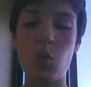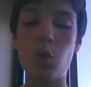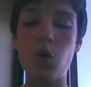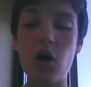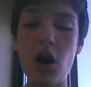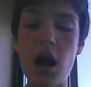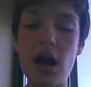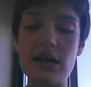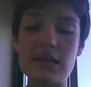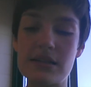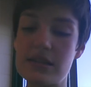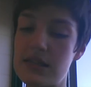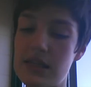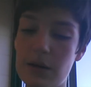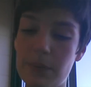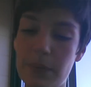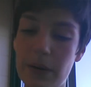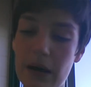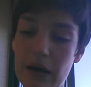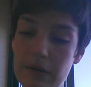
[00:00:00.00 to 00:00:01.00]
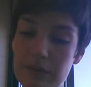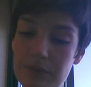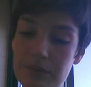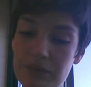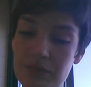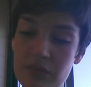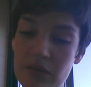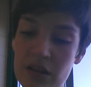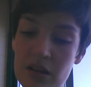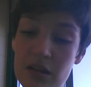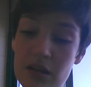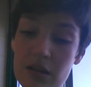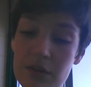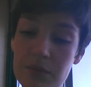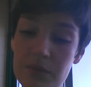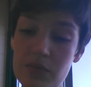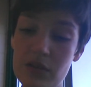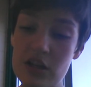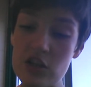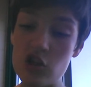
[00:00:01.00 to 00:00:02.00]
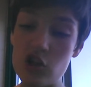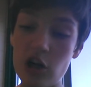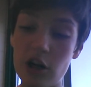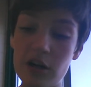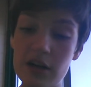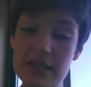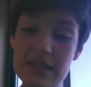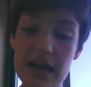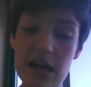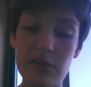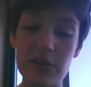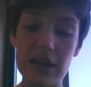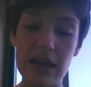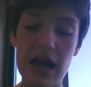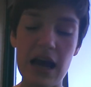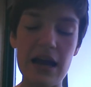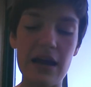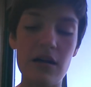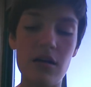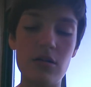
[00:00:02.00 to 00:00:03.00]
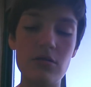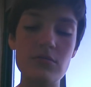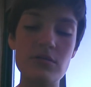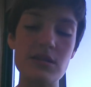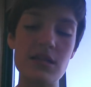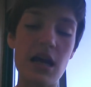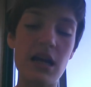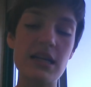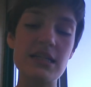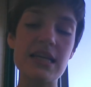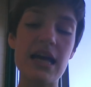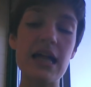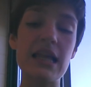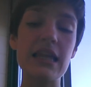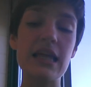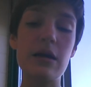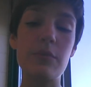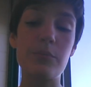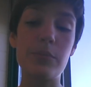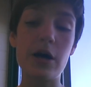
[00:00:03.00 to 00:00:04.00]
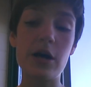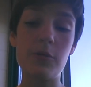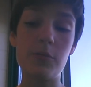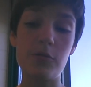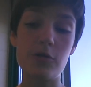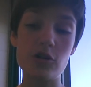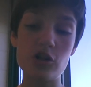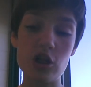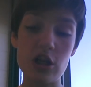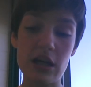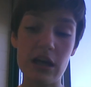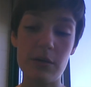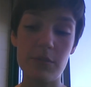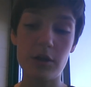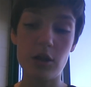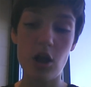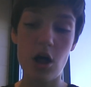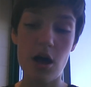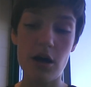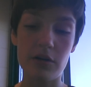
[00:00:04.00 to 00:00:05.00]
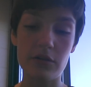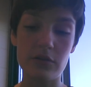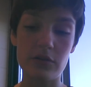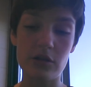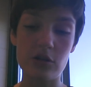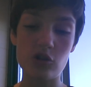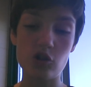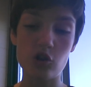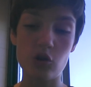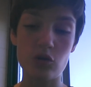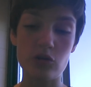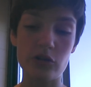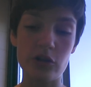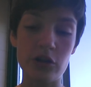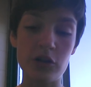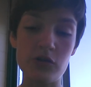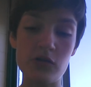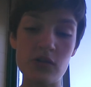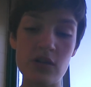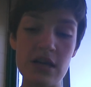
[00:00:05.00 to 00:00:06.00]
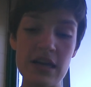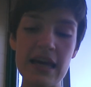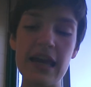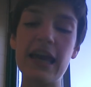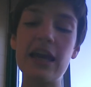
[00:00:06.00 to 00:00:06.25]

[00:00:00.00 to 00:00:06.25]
We're on, said Bud. They started down the aisle, Donatelli and Bud pushing him along their shoulders.